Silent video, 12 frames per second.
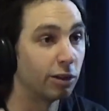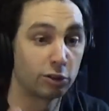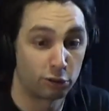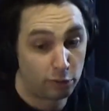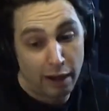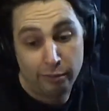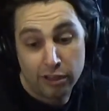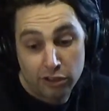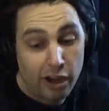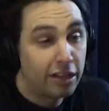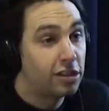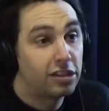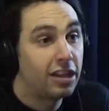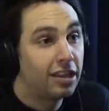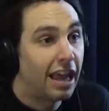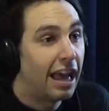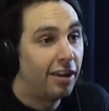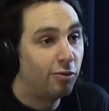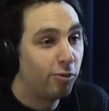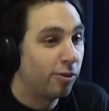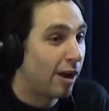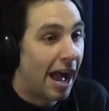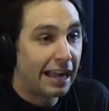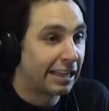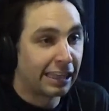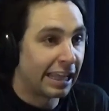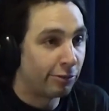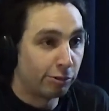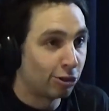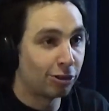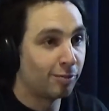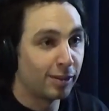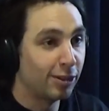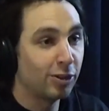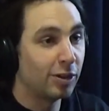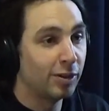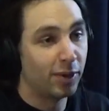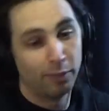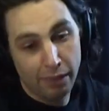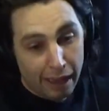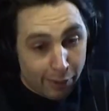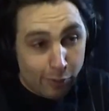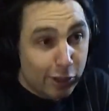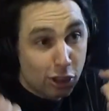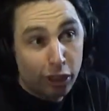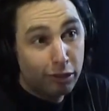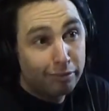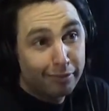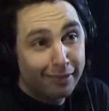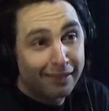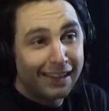which was probably this crazy shit that we were acting like we shouldn't be doing, but maybe we should.